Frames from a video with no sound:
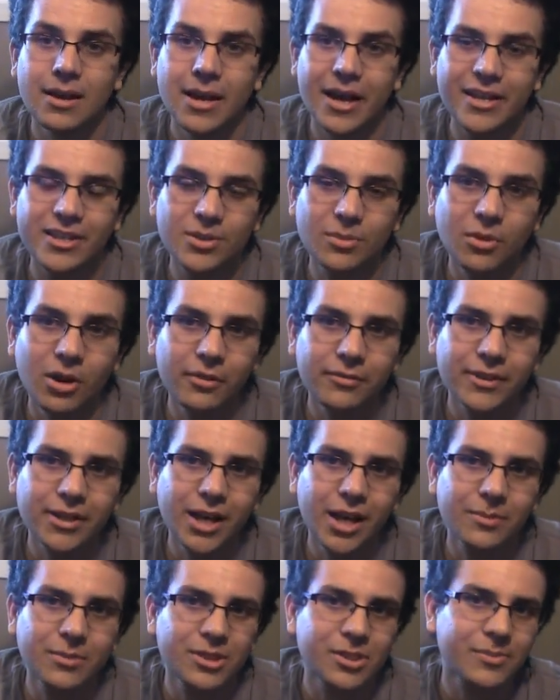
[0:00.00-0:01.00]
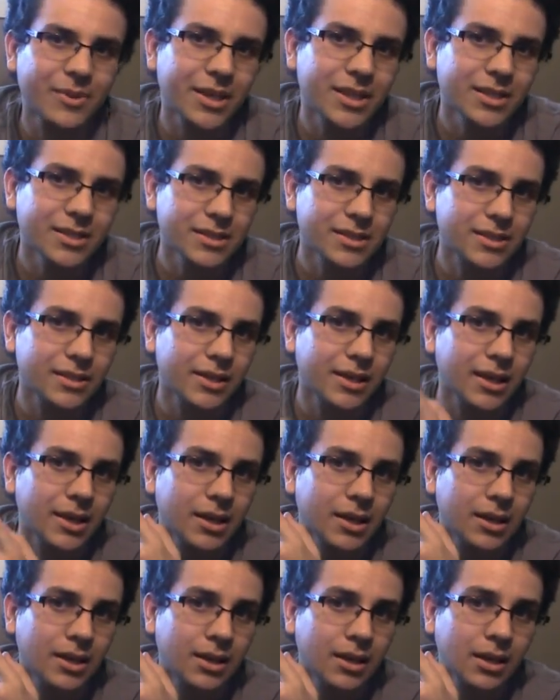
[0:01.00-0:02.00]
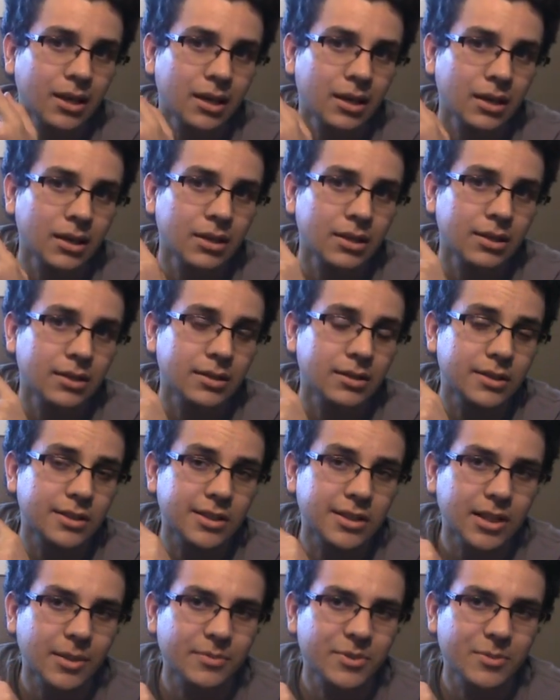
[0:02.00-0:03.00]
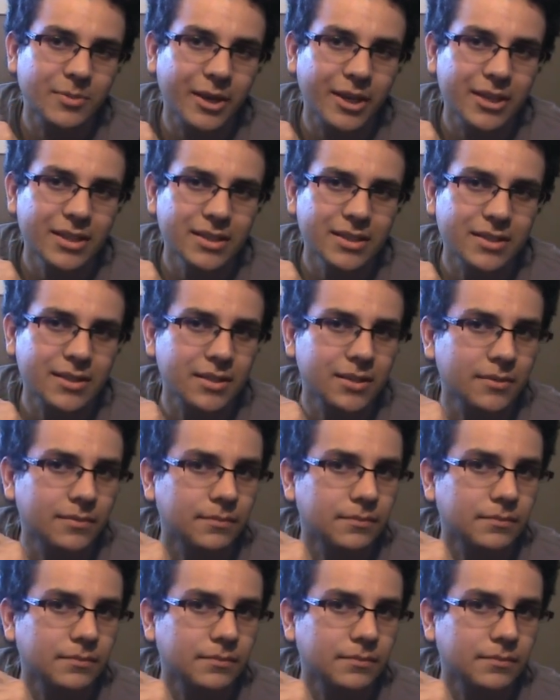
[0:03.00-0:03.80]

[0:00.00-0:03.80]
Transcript: Asimovian Hyperspace. Slipspace.